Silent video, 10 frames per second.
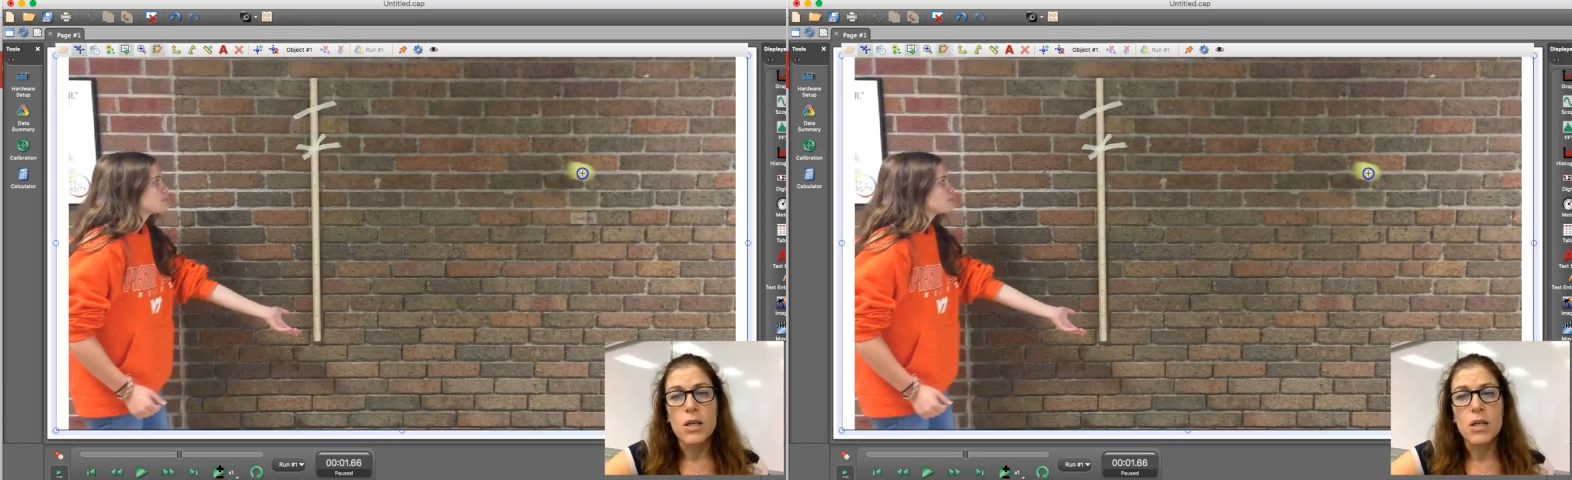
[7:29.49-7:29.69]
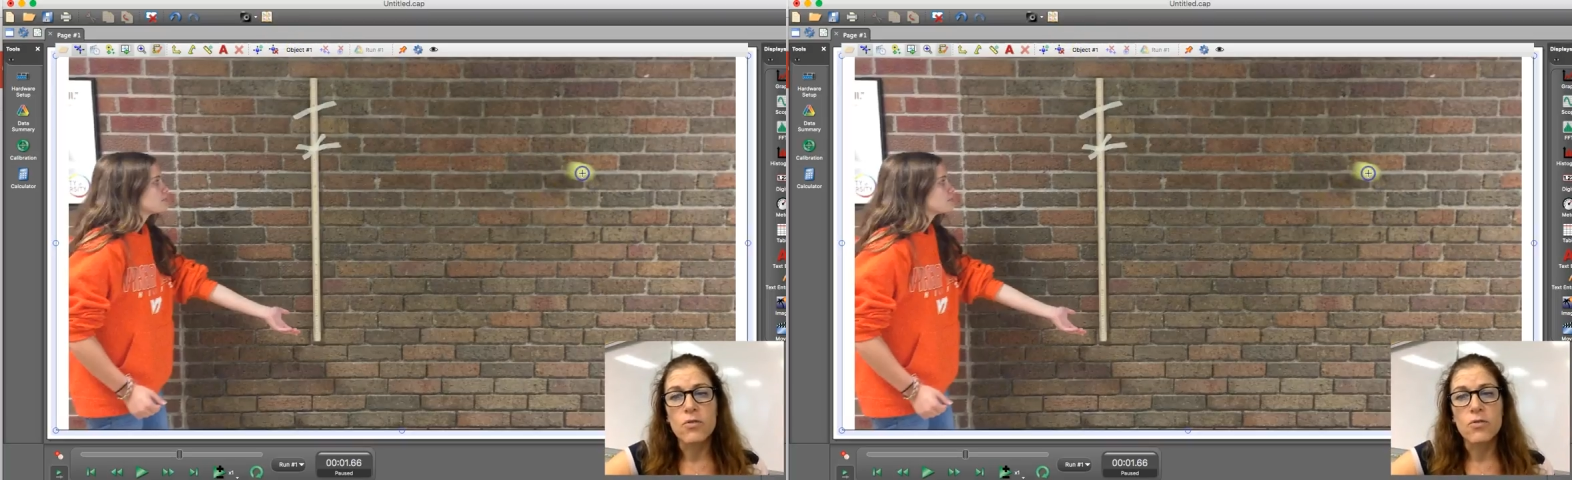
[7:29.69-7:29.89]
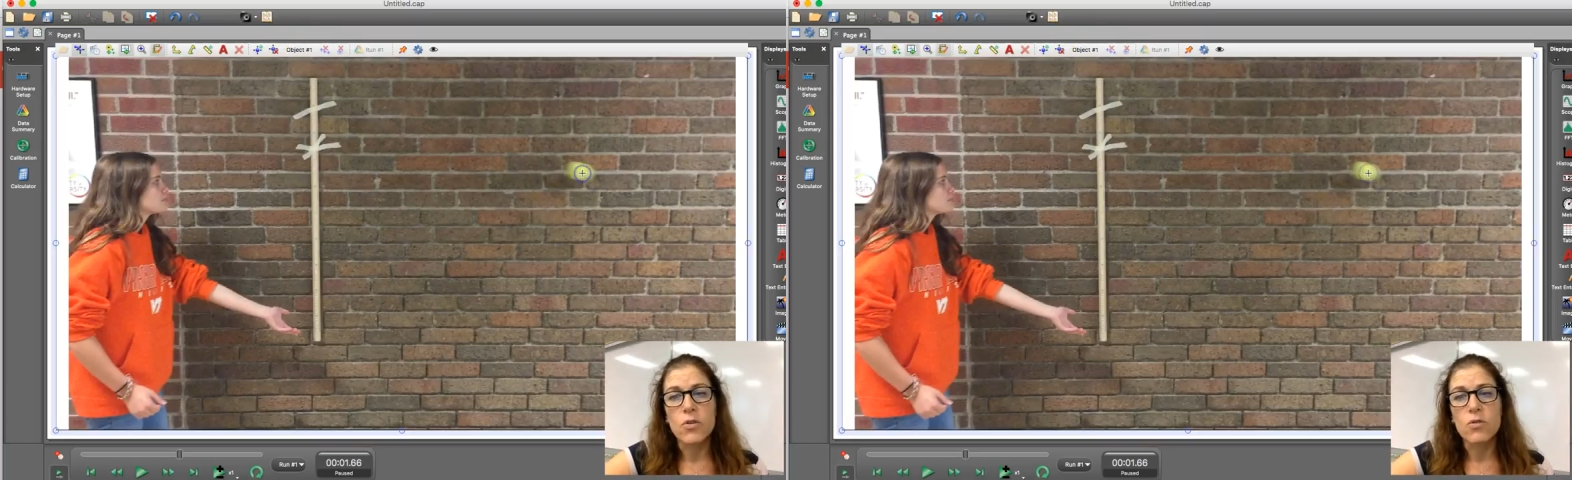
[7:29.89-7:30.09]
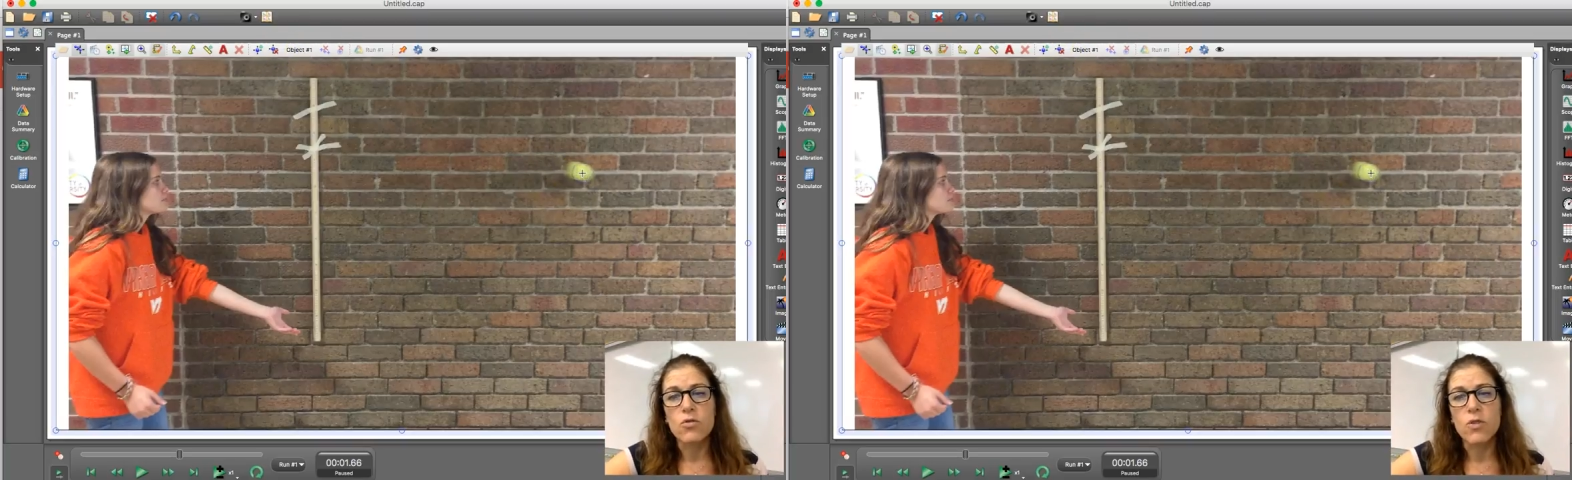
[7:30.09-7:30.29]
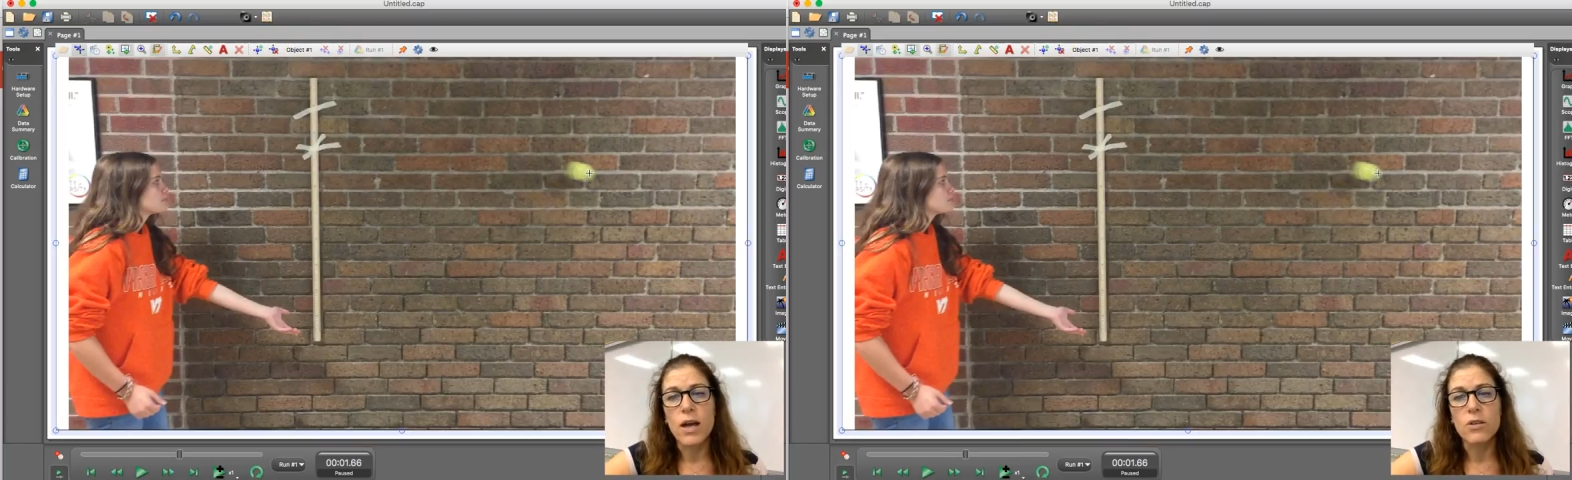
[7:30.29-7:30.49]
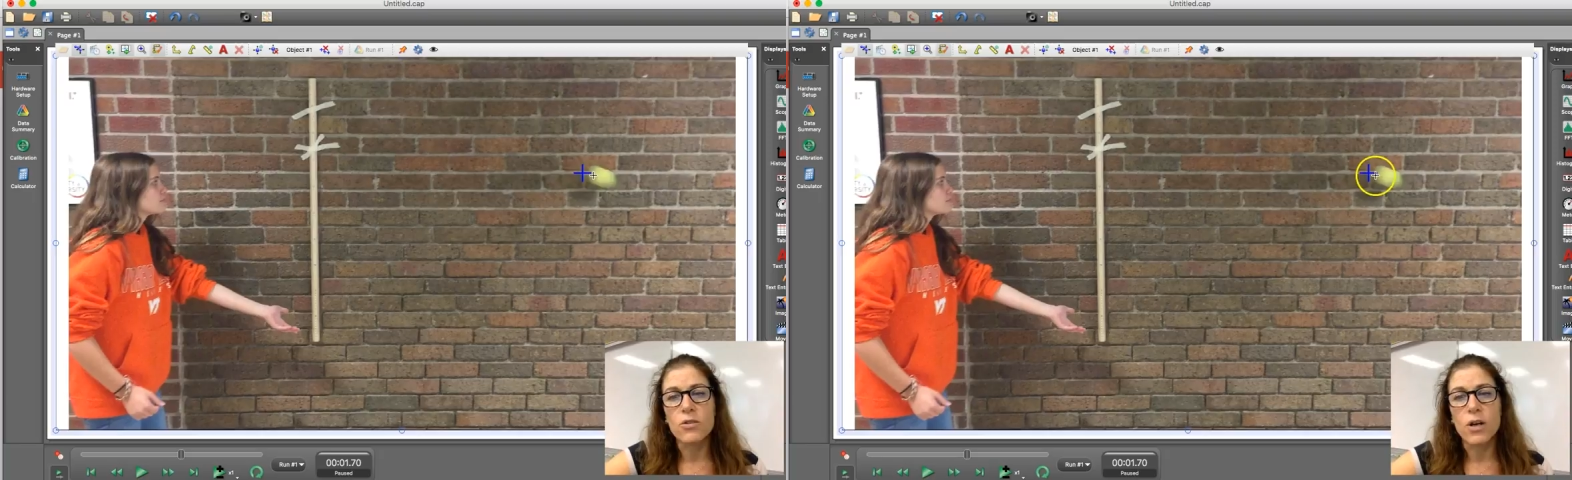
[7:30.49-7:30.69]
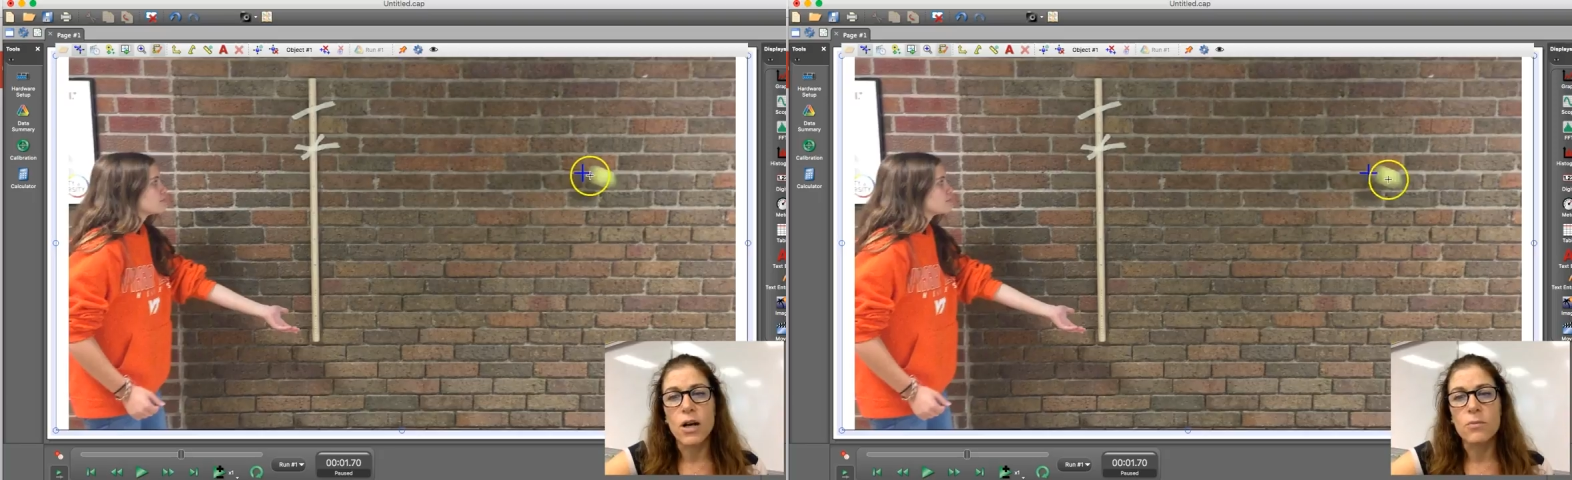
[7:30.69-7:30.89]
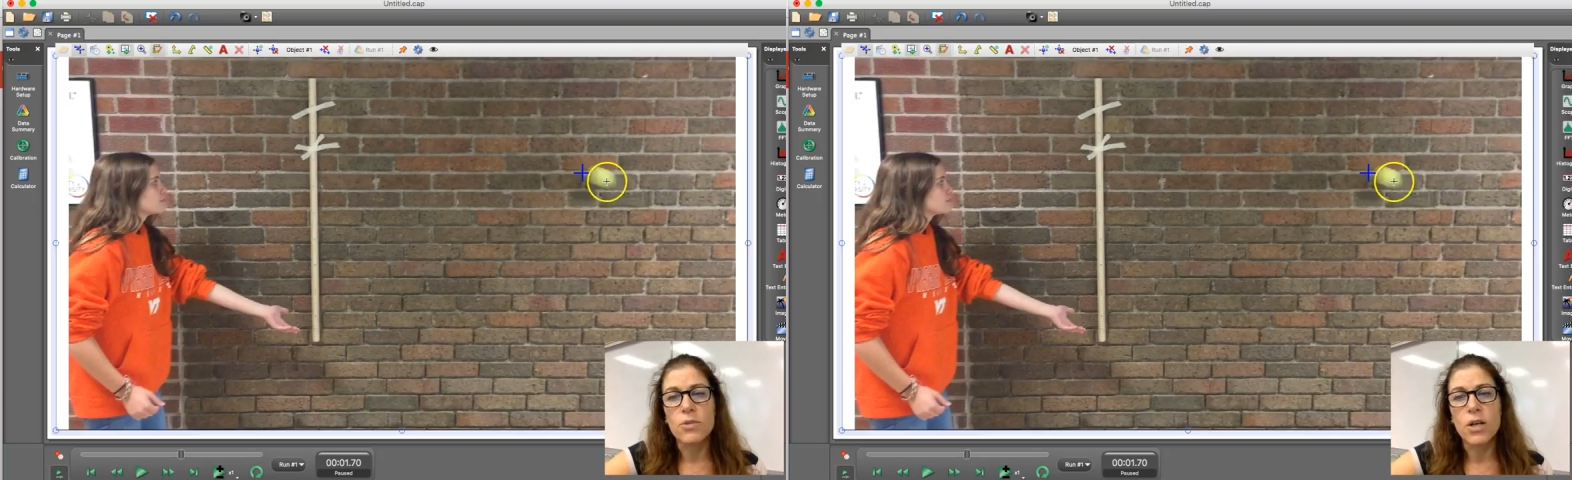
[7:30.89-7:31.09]
If you track your
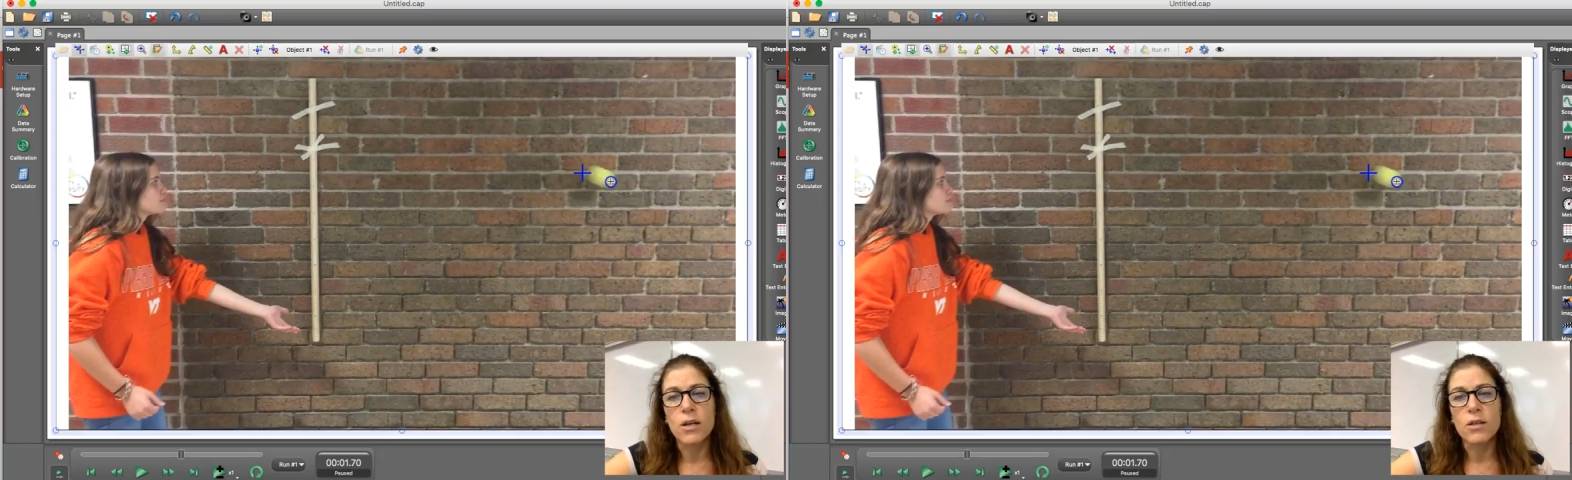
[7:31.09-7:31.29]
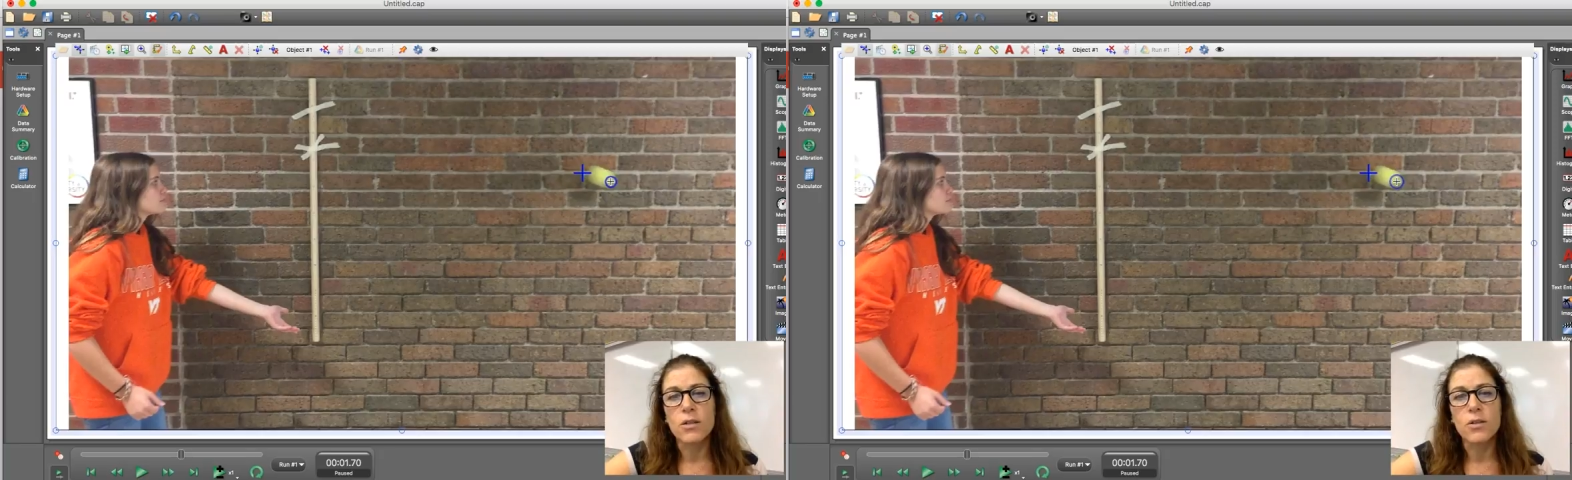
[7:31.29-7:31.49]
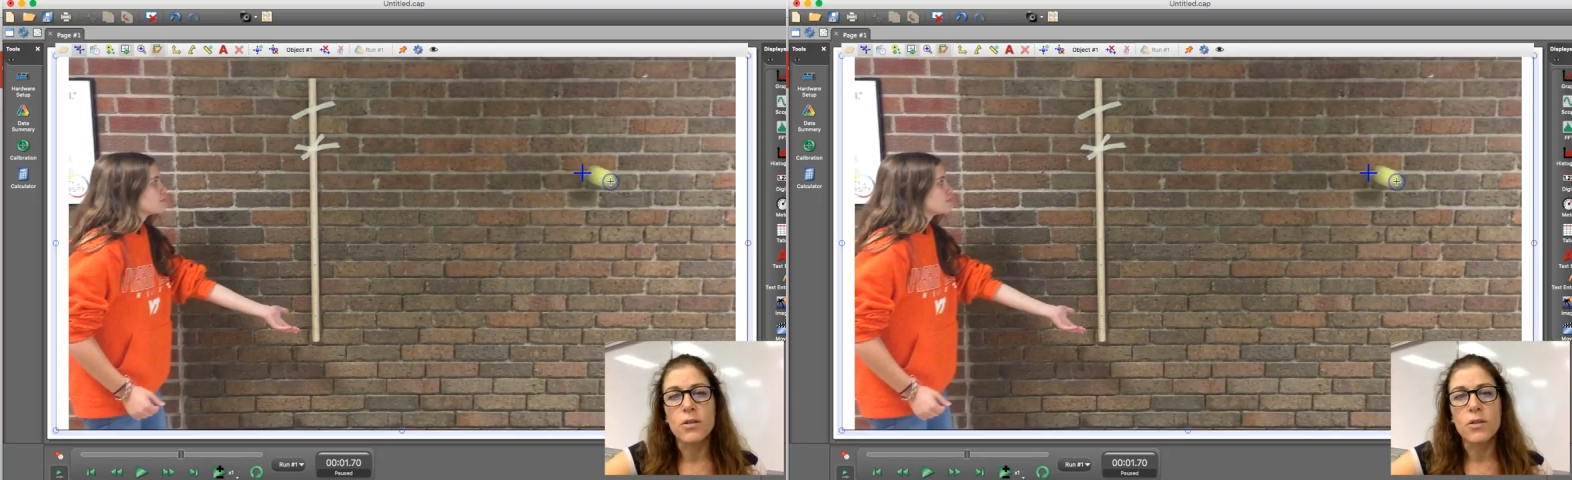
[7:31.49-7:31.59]
object,